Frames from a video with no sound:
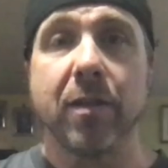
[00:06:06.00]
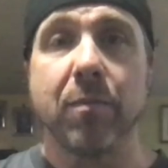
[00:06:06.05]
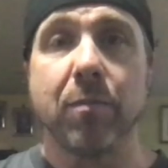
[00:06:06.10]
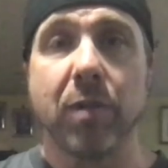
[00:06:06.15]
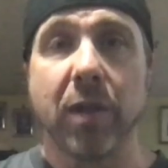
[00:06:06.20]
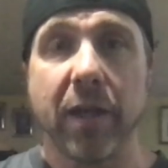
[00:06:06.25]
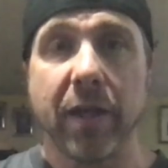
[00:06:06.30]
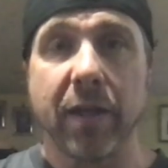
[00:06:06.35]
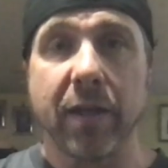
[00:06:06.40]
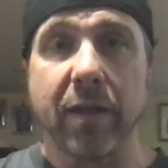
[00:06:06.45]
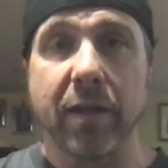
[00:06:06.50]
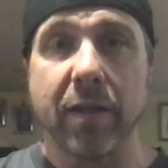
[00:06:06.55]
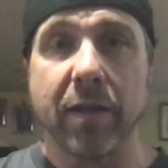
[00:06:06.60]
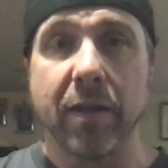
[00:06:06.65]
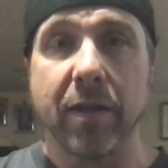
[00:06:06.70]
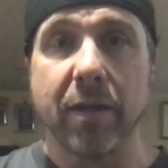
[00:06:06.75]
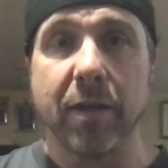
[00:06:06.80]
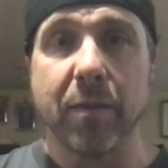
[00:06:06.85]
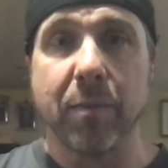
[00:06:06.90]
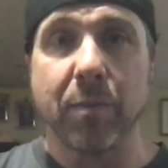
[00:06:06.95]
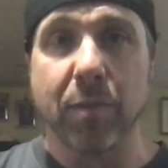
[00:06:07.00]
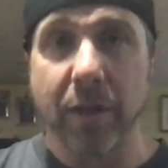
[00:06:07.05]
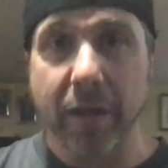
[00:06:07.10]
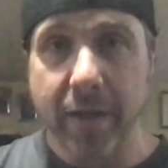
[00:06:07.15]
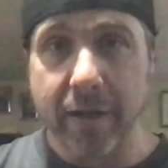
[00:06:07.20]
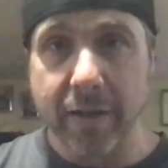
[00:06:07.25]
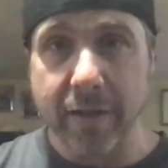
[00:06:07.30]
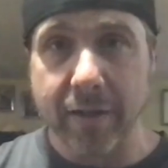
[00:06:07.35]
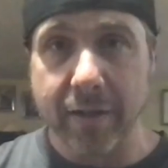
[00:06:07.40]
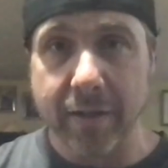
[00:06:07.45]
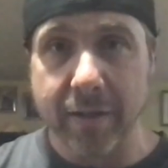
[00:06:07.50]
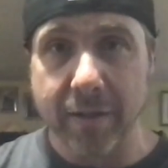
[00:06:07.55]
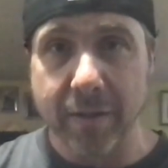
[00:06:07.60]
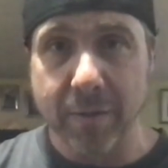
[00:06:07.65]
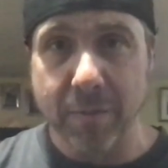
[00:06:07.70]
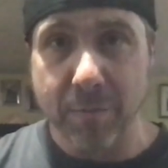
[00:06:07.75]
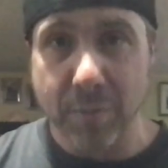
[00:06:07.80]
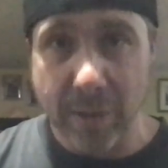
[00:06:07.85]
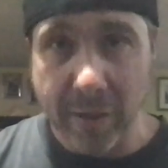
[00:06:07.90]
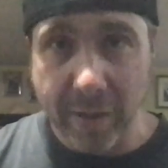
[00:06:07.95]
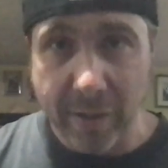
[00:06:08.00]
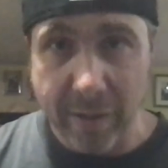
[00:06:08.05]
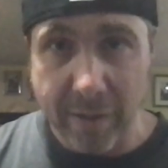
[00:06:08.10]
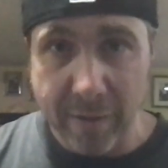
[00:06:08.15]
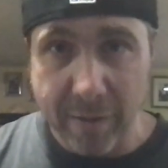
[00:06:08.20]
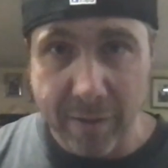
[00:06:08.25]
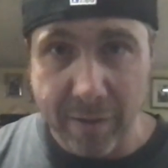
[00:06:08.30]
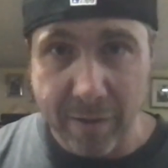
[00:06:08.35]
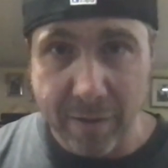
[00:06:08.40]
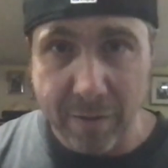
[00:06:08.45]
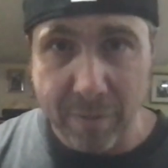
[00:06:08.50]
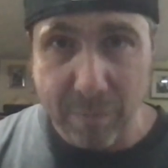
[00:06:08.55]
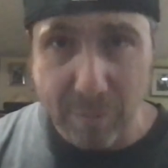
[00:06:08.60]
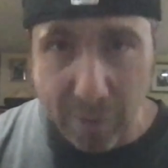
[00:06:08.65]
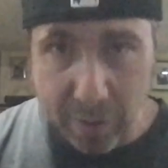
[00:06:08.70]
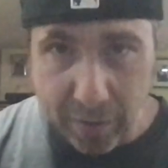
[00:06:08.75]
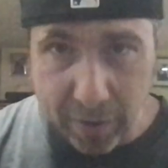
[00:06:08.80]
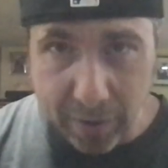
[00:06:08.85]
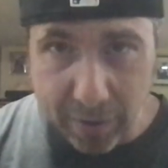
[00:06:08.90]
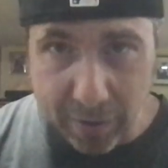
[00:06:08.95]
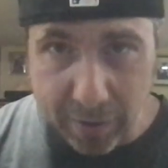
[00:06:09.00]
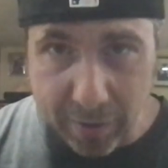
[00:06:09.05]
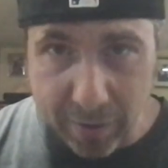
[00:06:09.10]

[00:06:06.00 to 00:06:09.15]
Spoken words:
play it, play it, play it, play it.